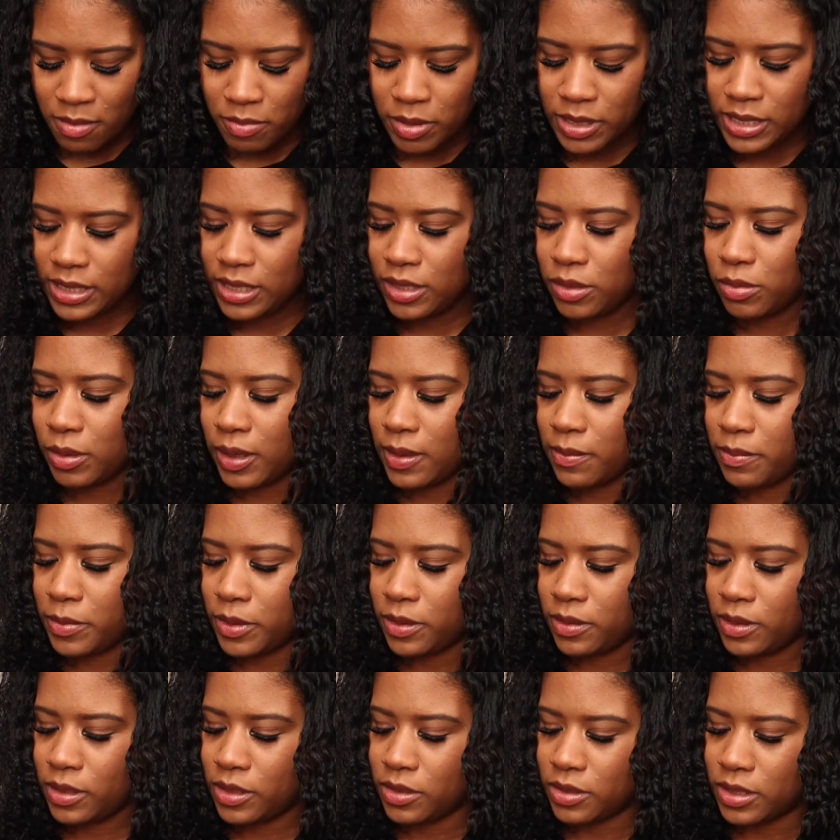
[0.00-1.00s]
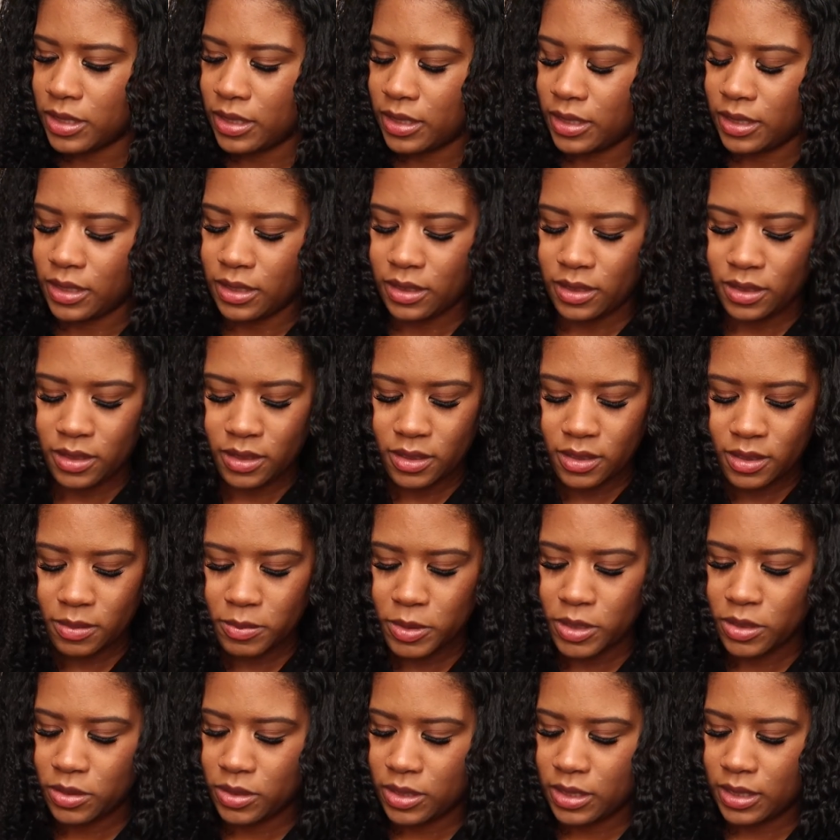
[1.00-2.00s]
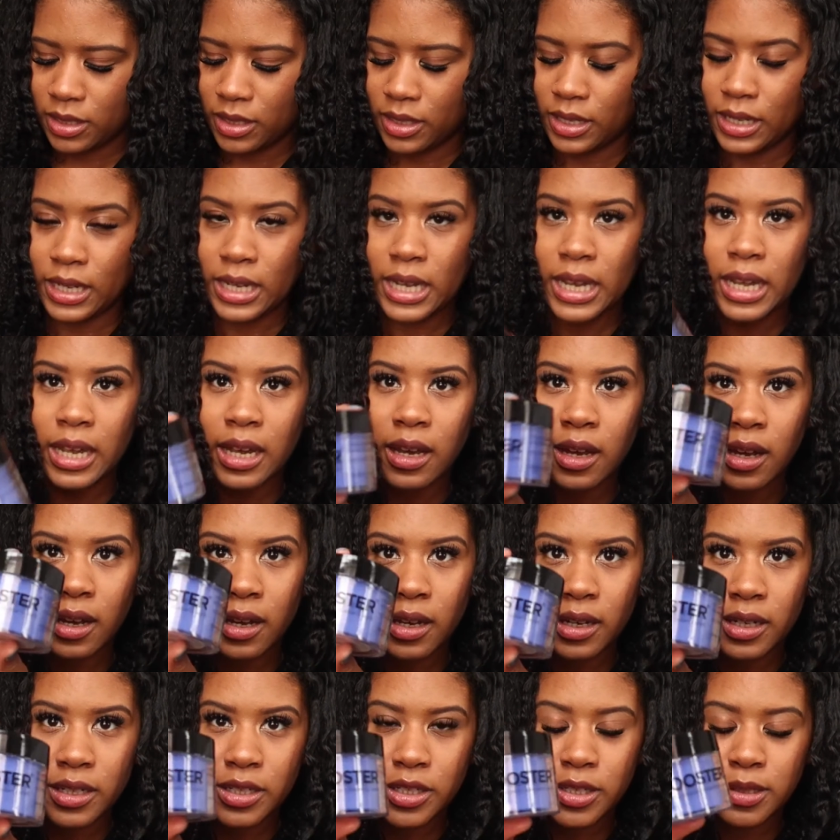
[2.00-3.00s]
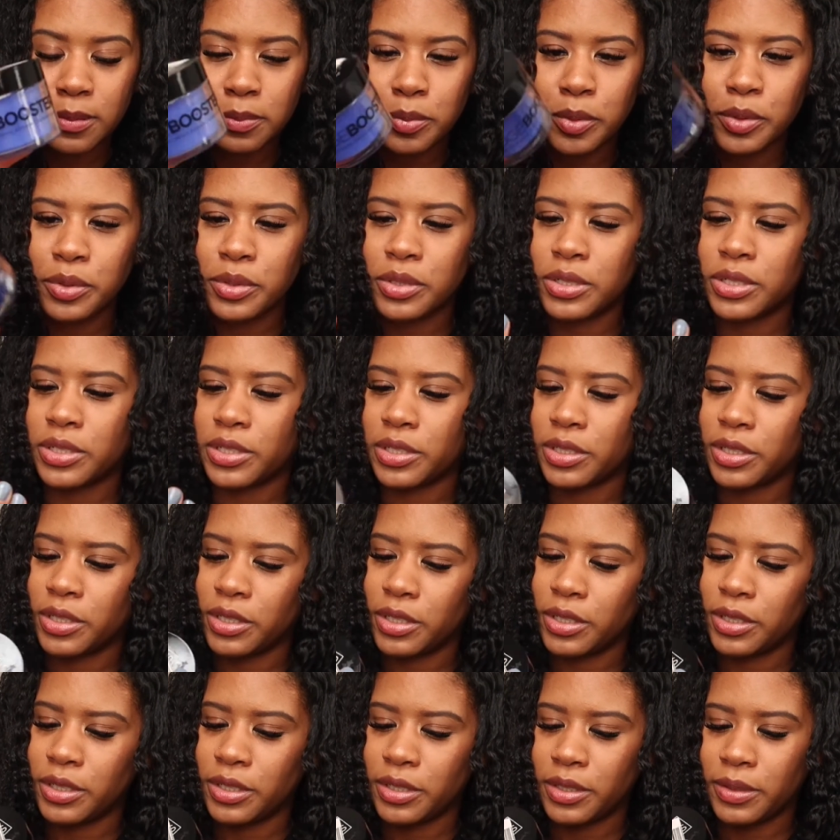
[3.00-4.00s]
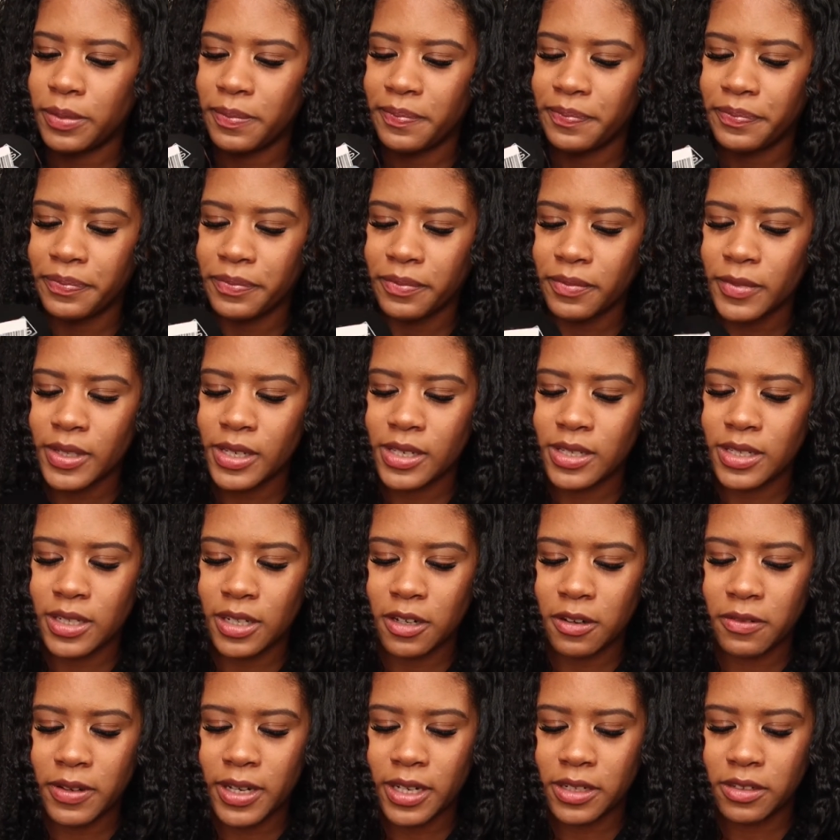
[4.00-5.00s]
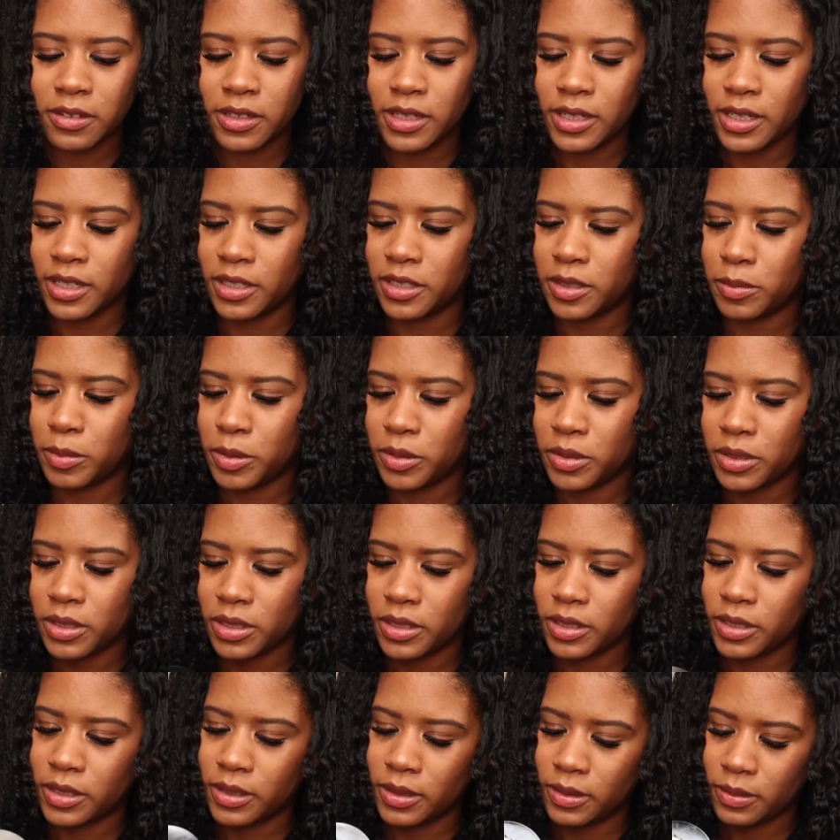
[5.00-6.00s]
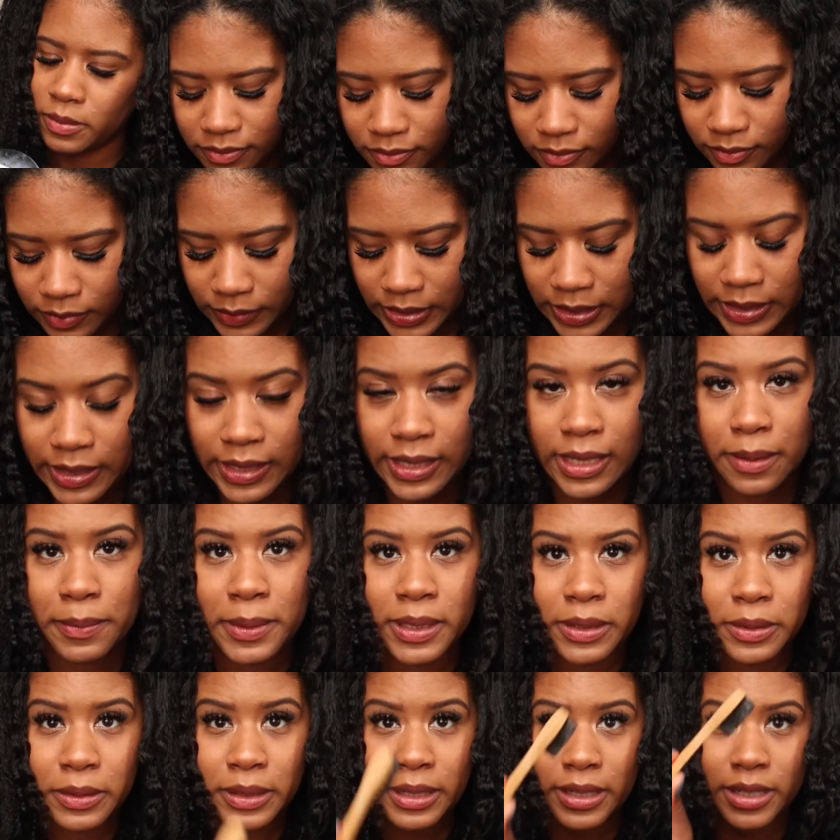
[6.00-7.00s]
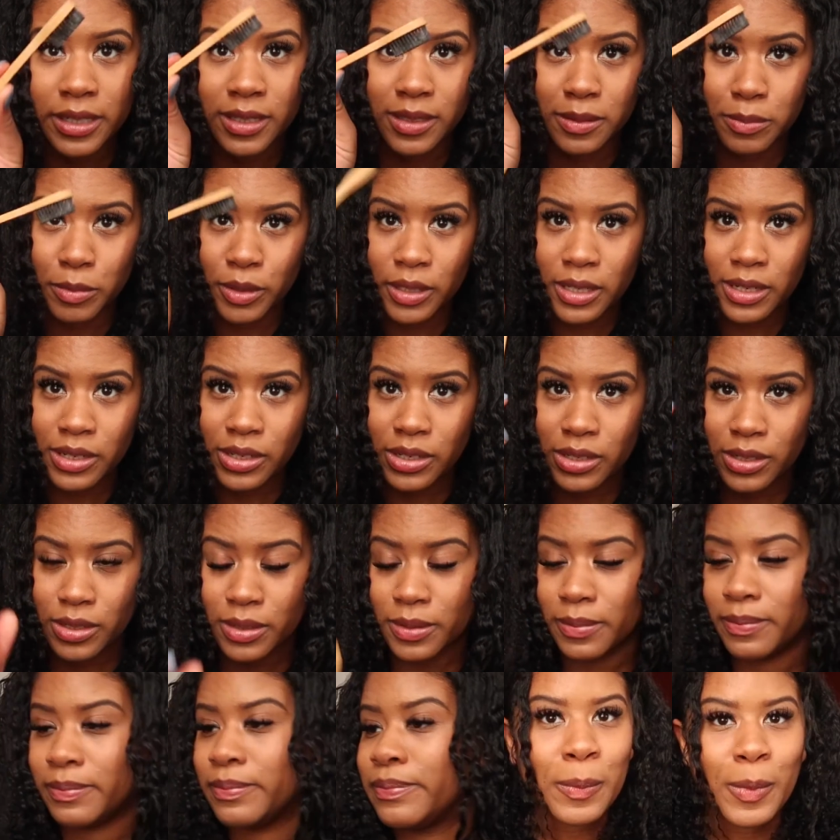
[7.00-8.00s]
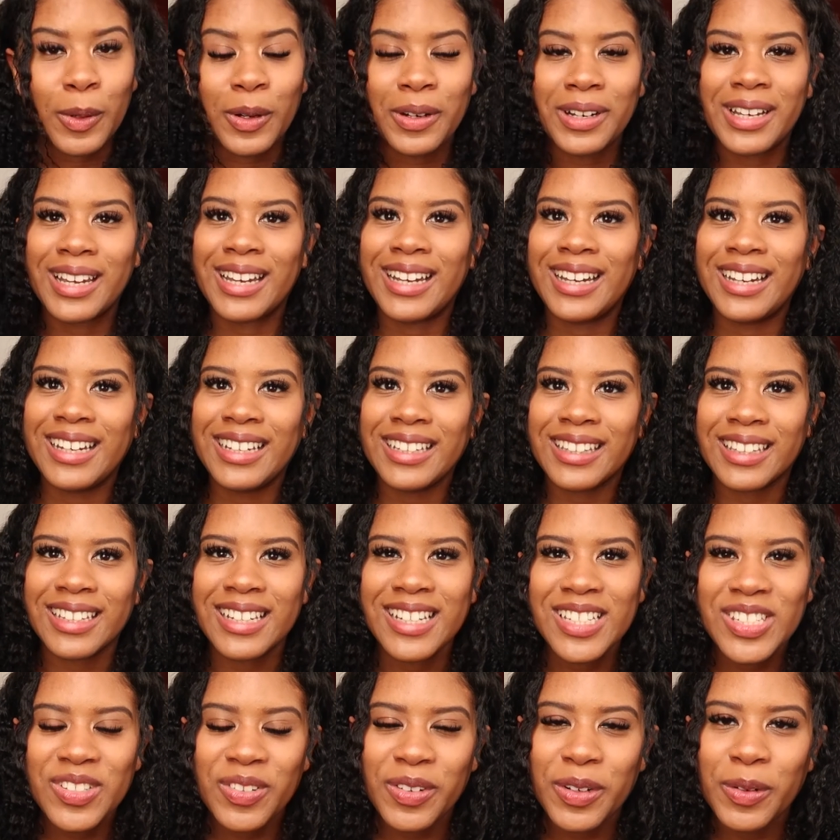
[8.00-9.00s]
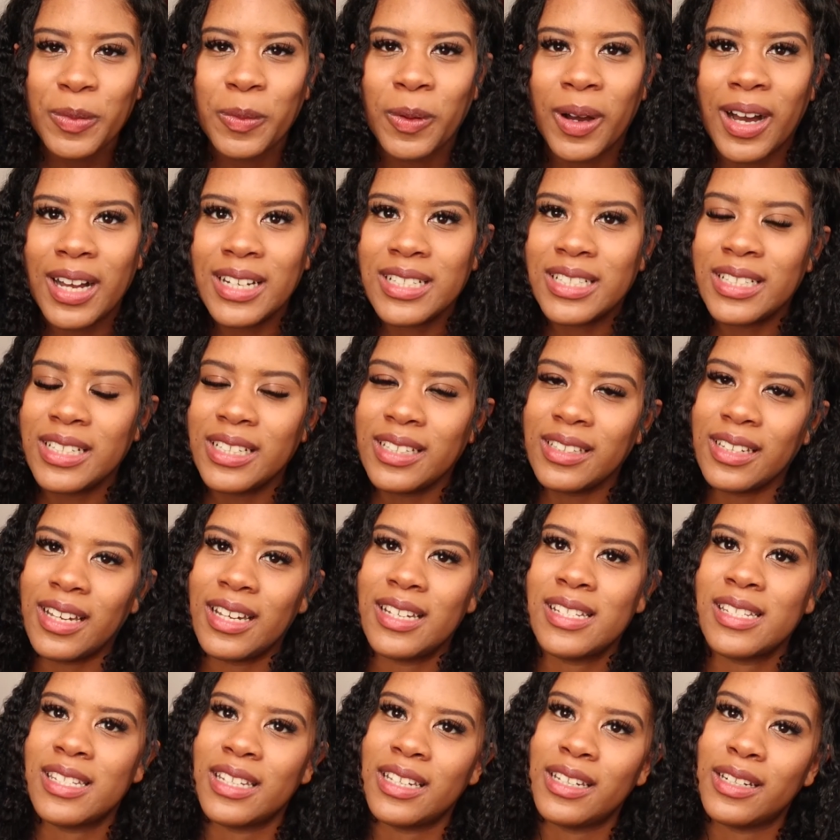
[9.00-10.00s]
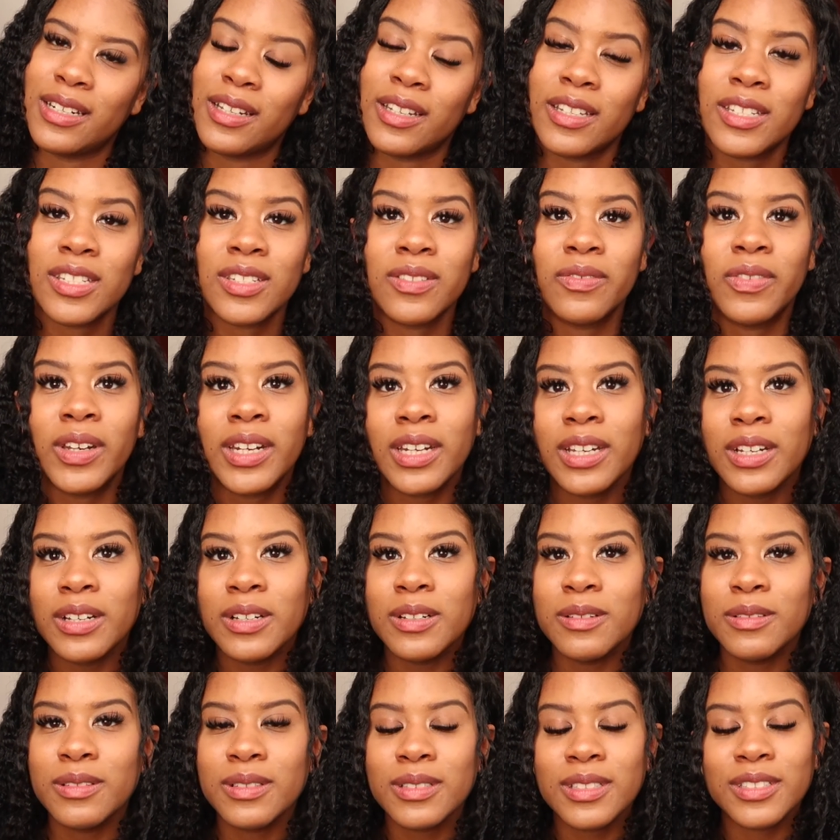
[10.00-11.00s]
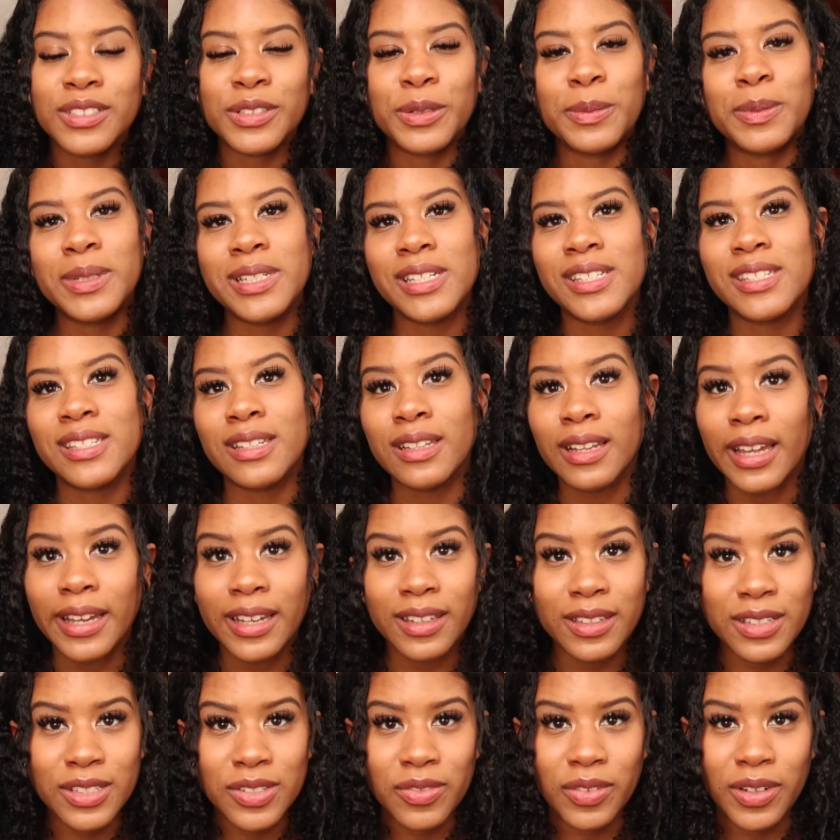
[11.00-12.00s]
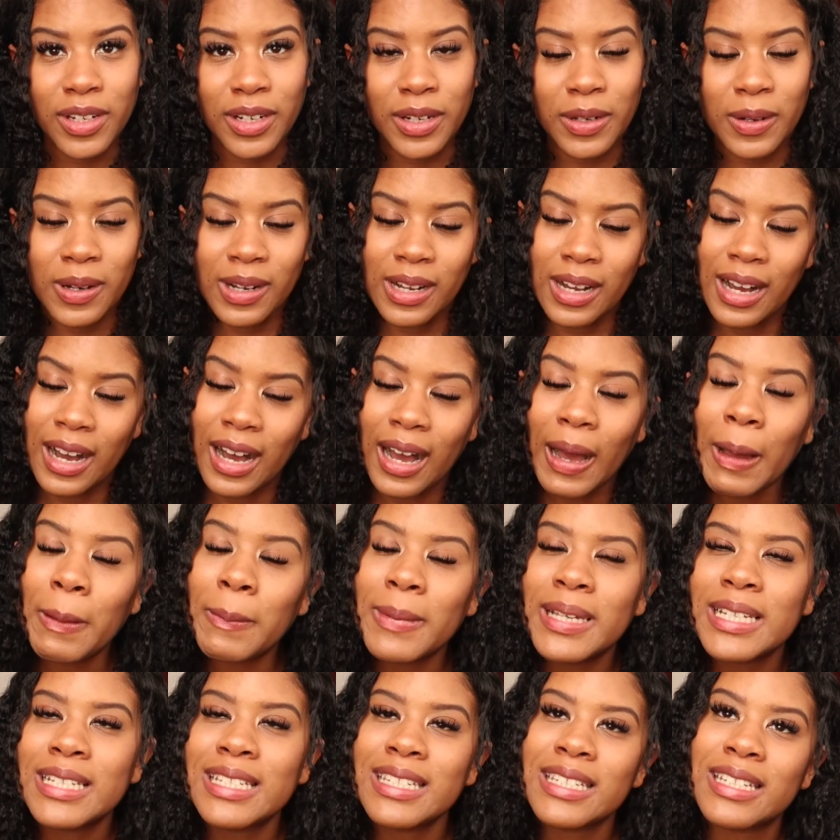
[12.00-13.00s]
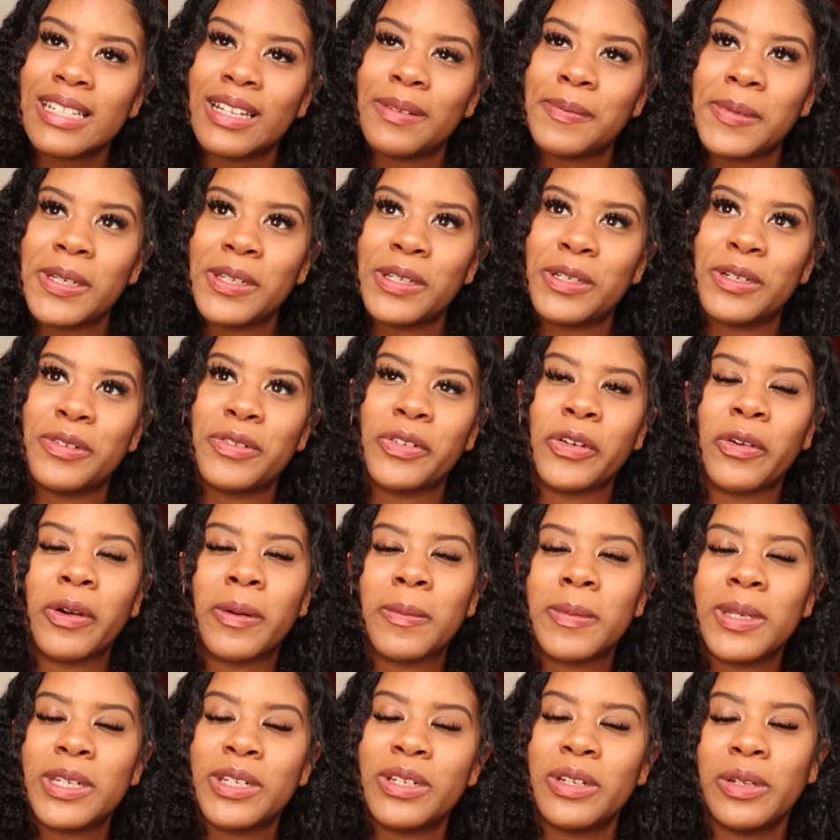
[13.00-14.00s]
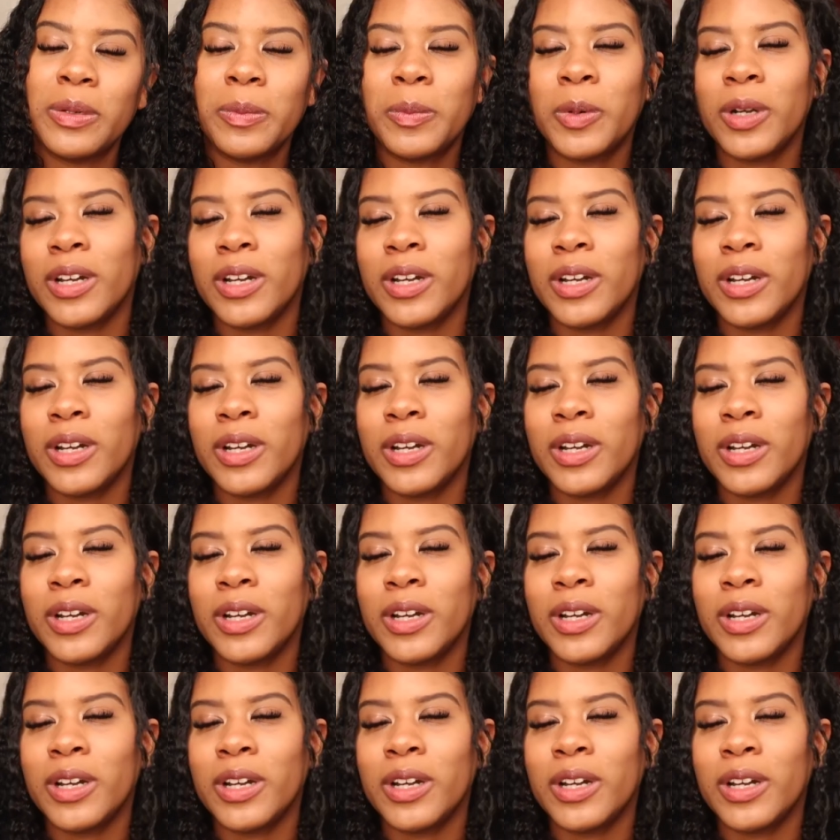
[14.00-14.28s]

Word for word: But this is what I'm using. I'm using Edge Booster, Style Factory Edge Booster, and I got my little edge brush. But okay, thanks for watching. That is the end of this video. So please like this video, comments, let me know if you want me to do